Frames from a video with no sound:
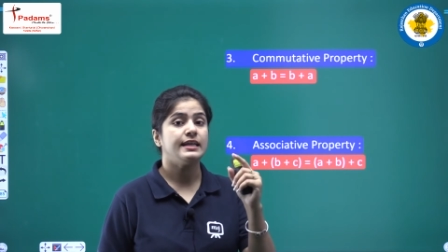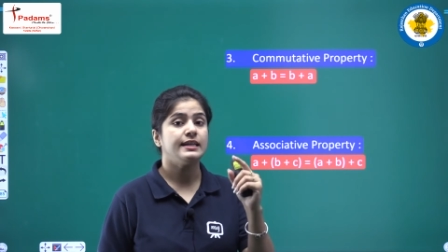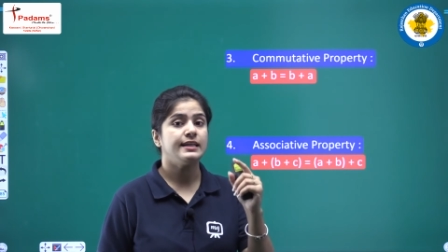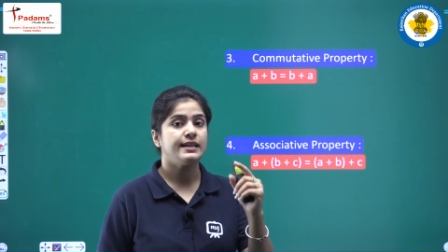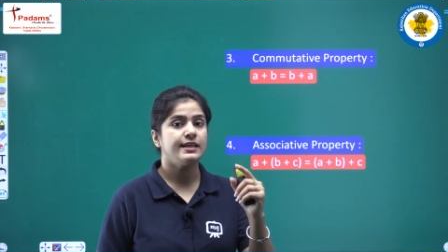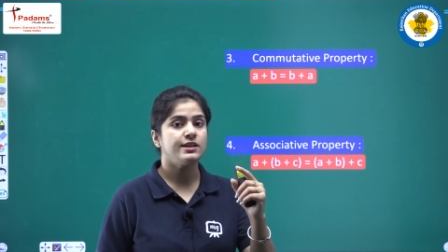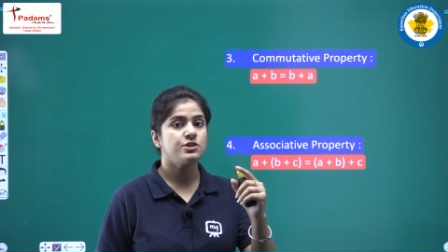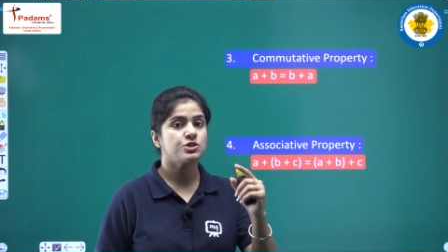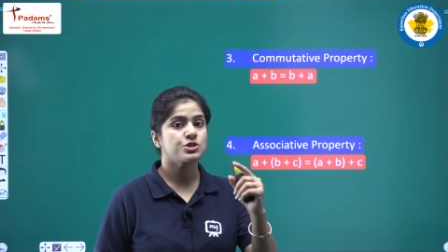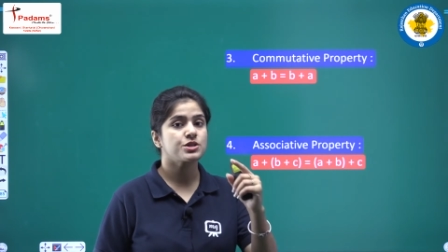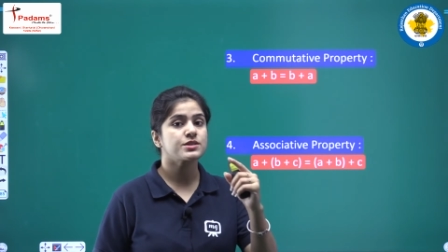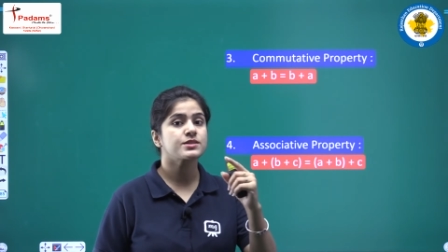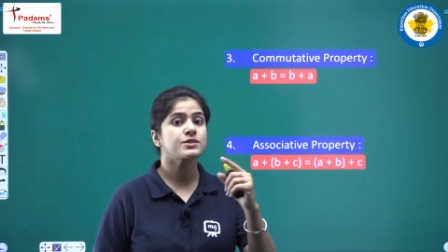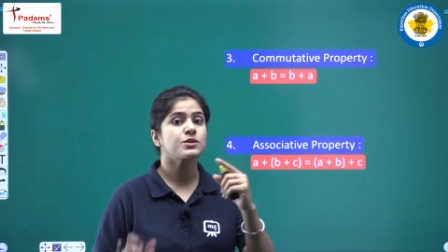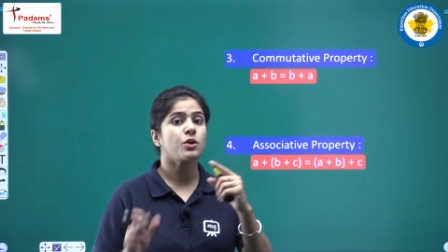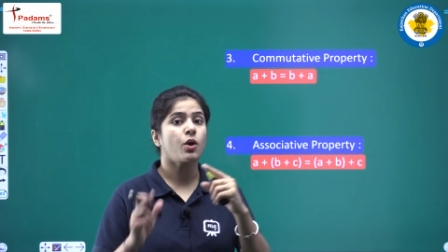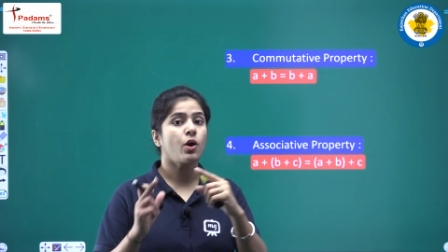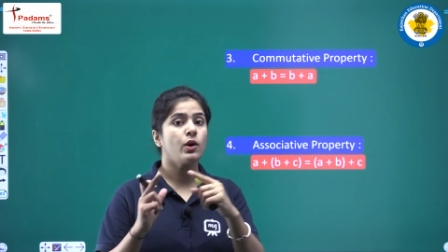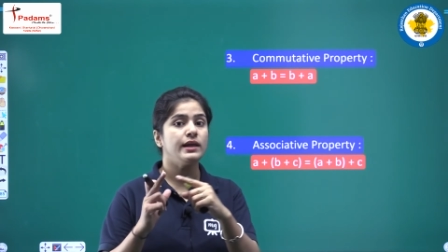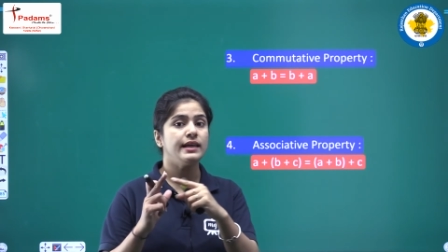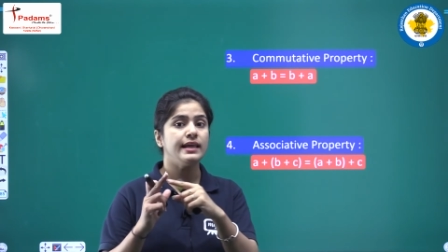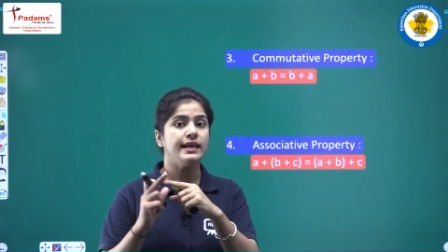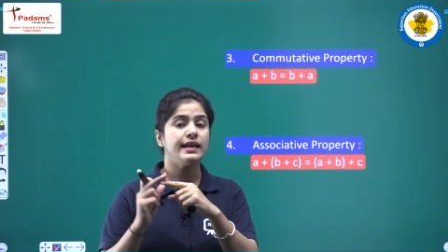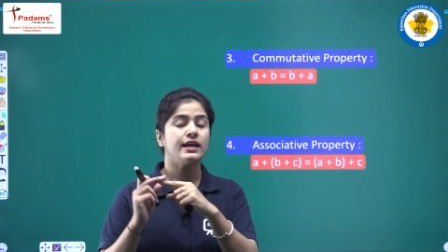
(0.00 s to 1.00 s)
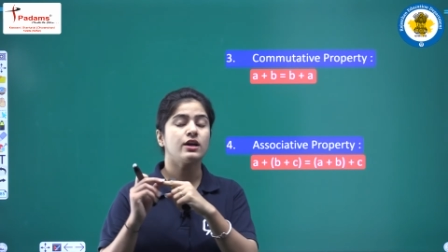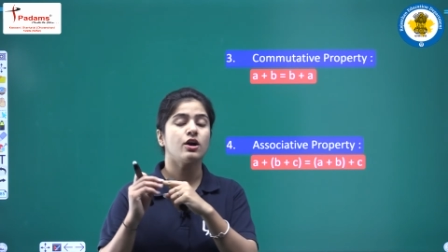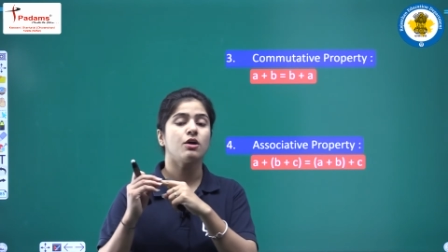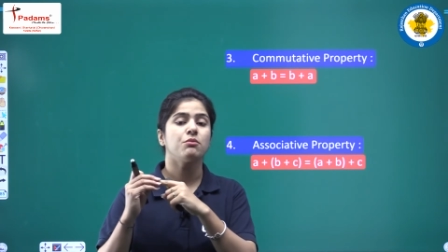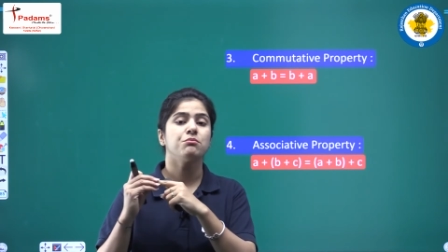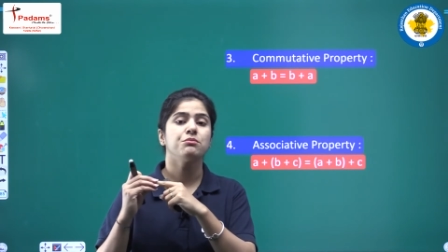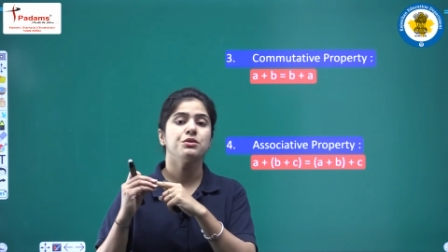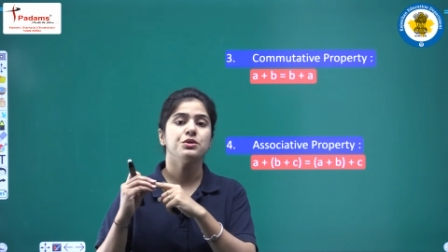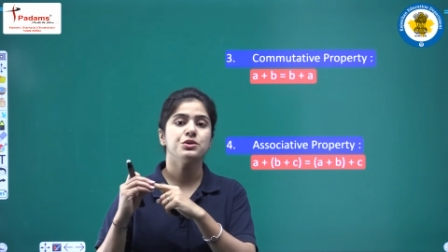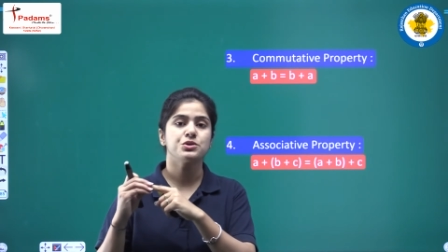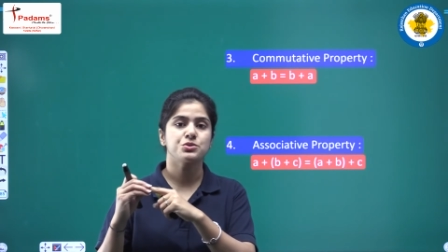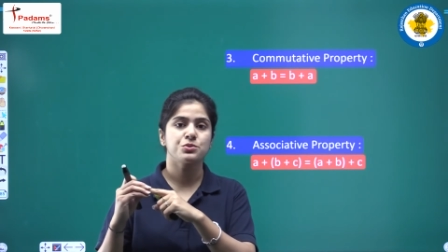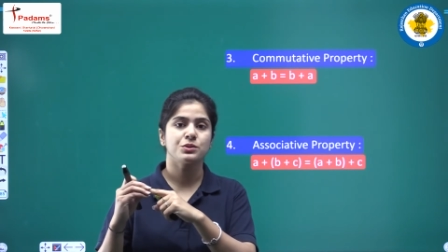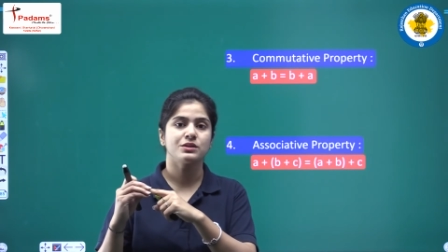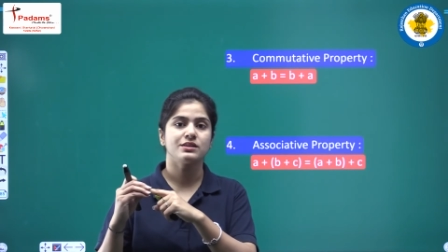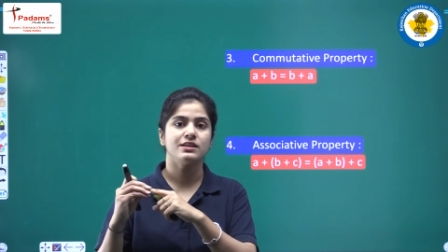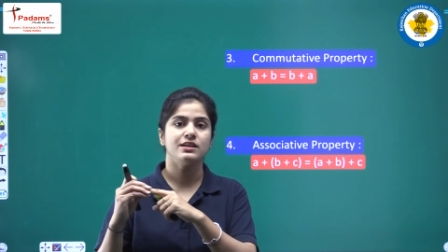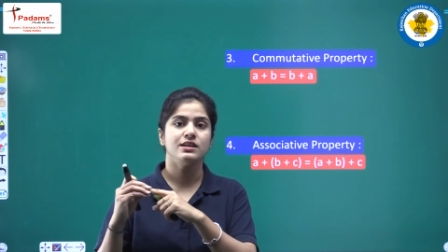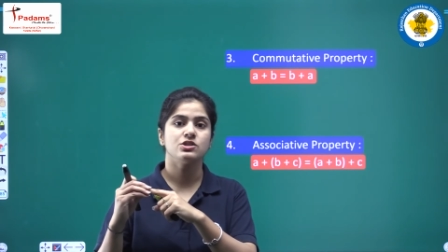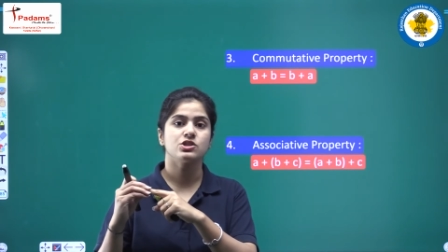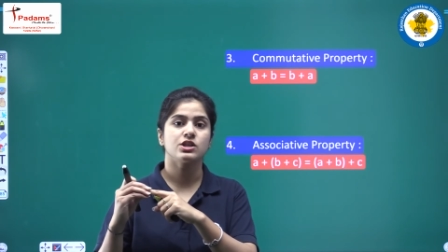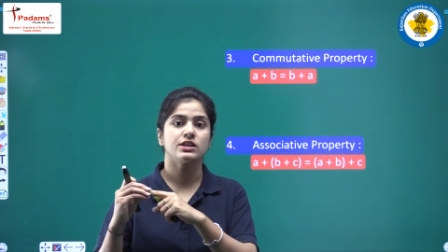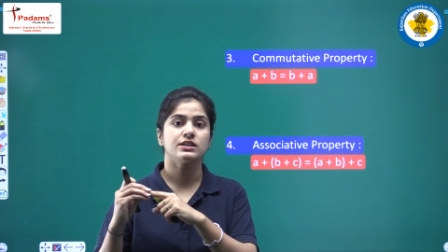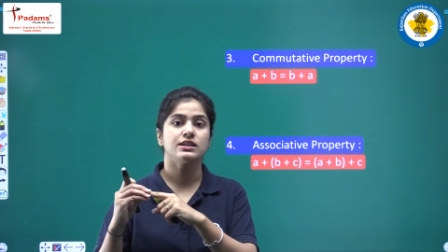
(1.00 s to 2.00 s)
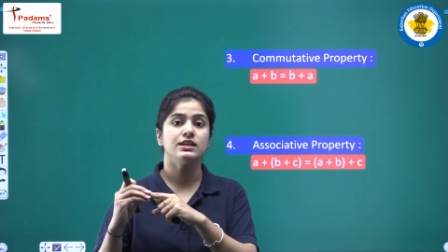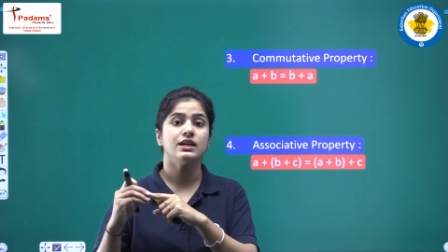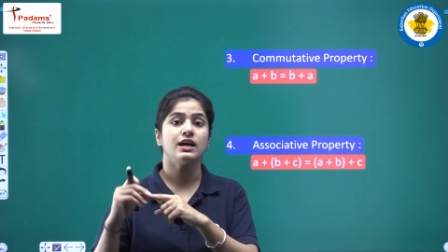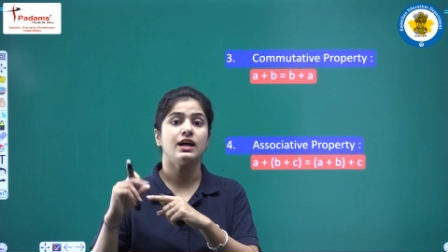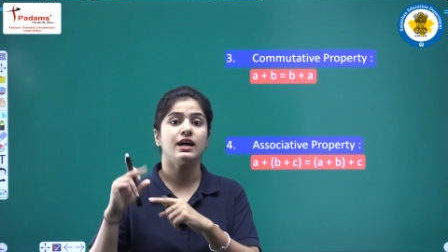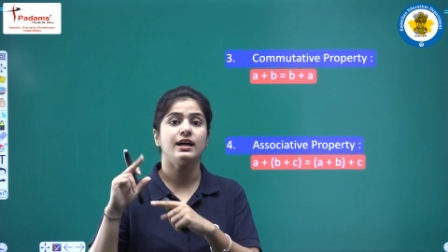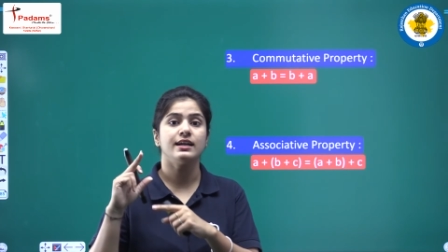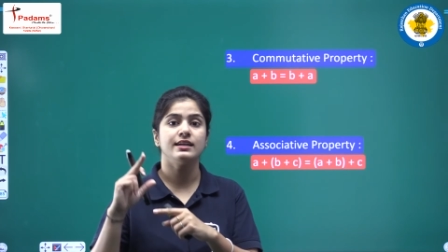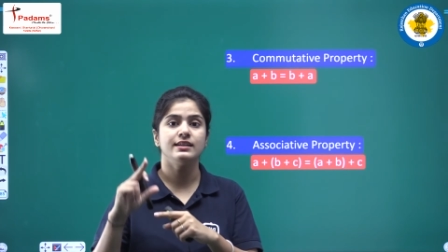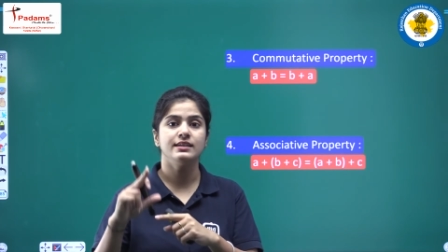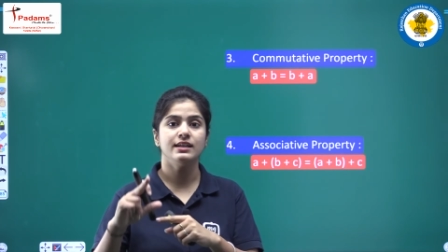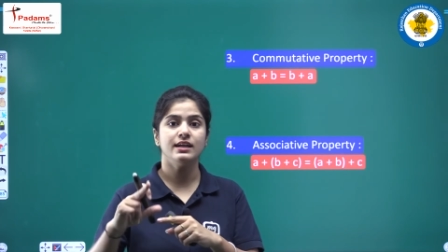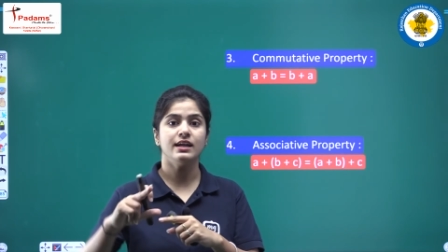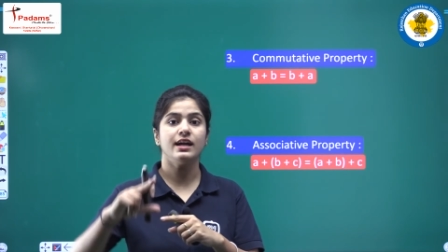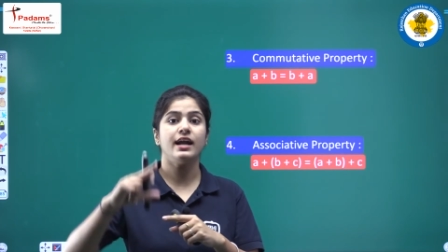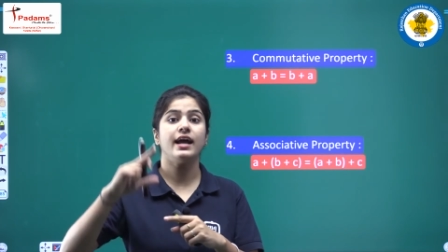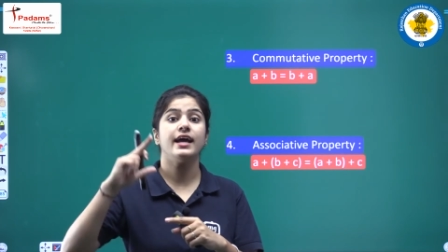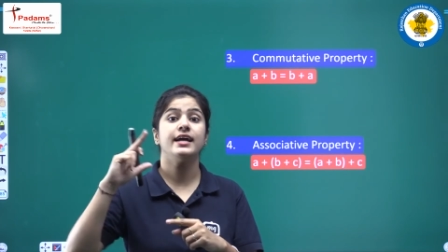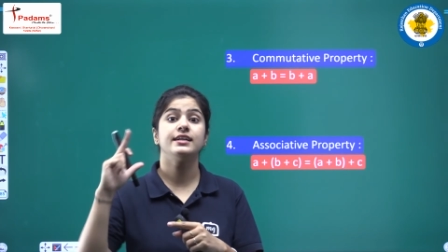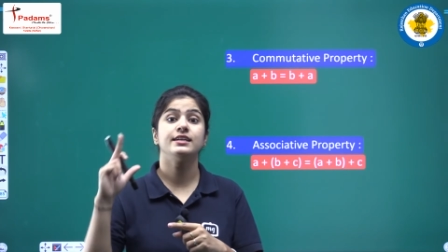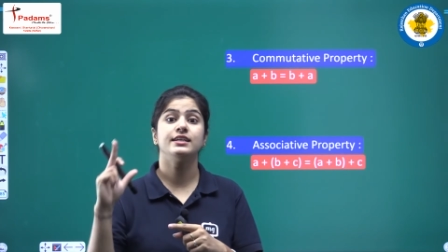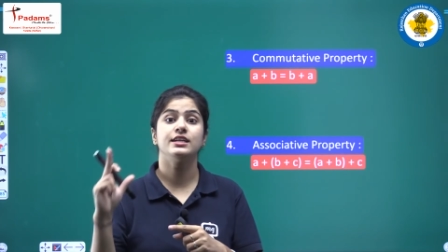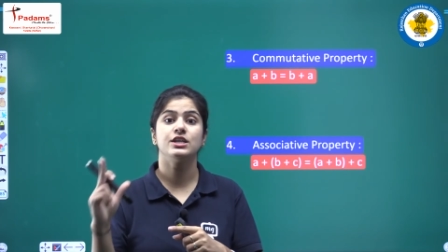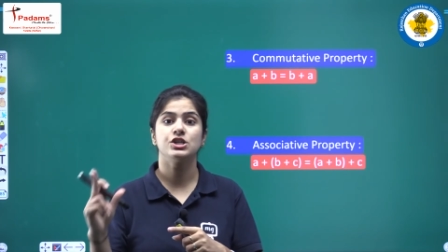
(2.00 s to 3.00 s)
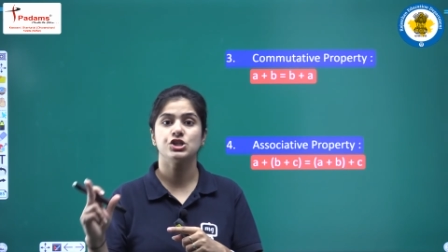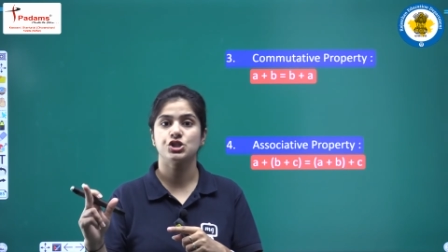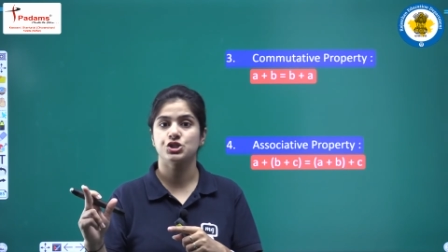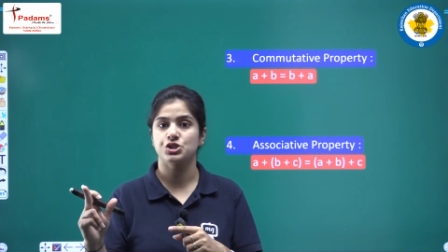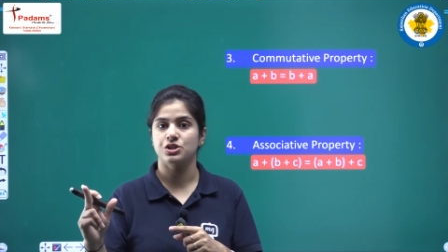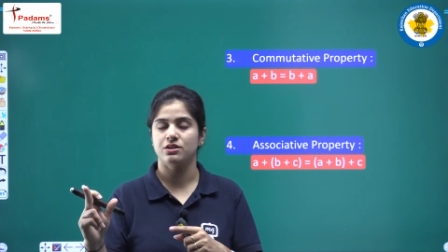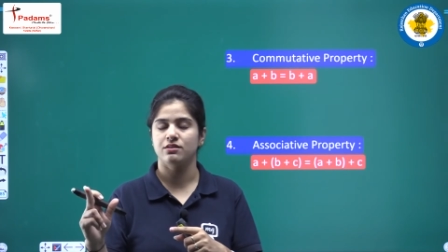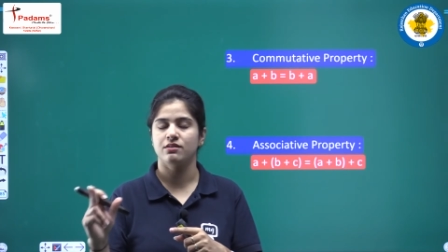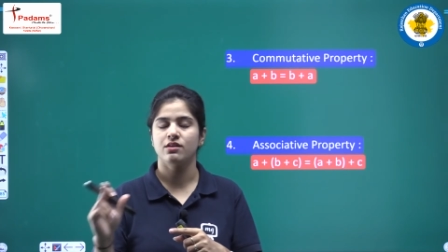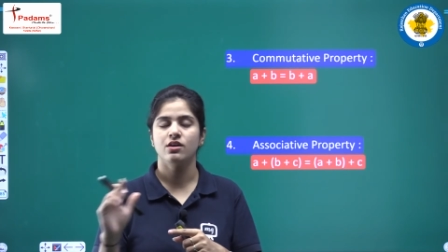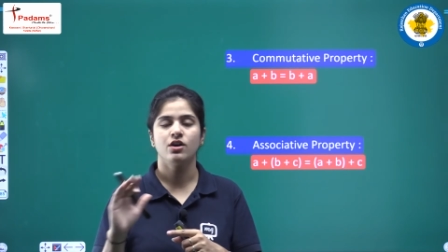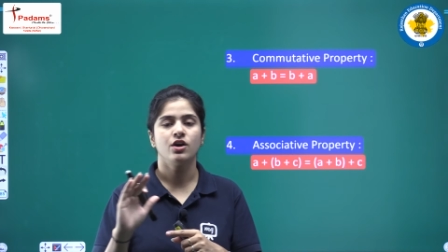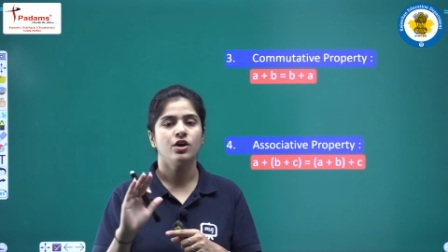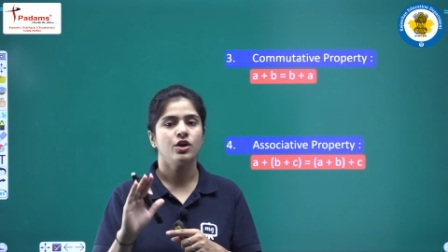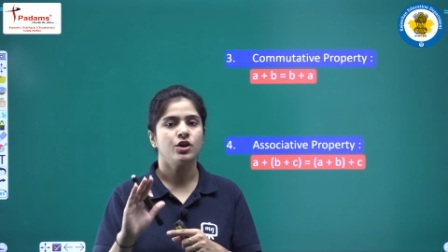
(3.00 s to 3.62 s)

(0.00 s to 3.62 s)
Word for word: integers only commute with each other under addition,